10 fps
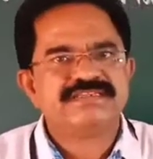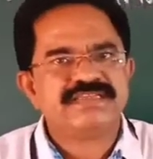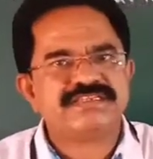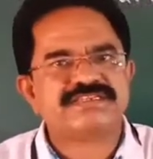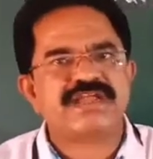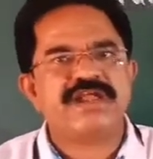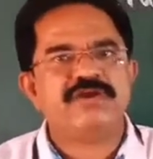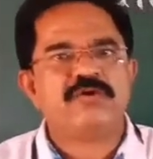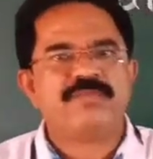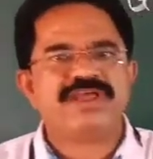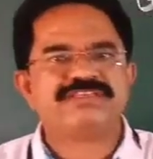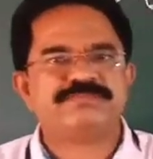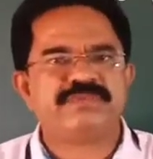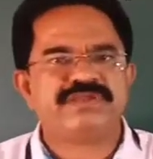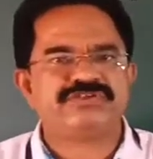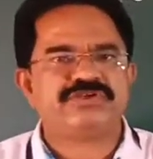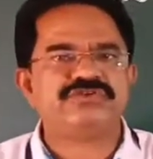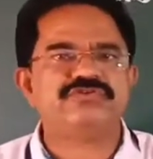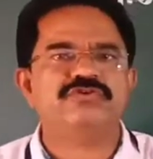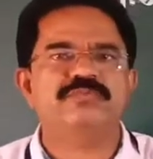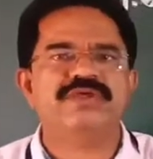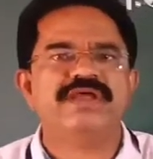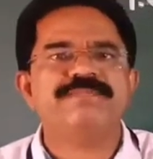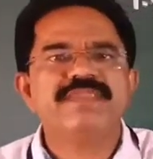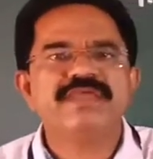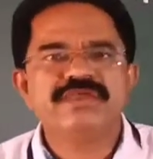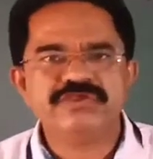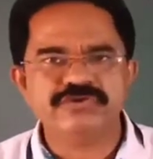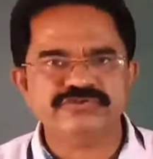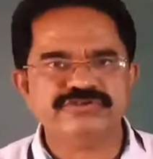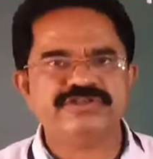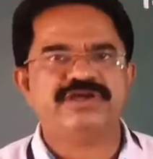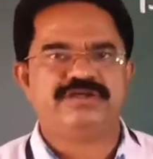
such kind of expression should be used.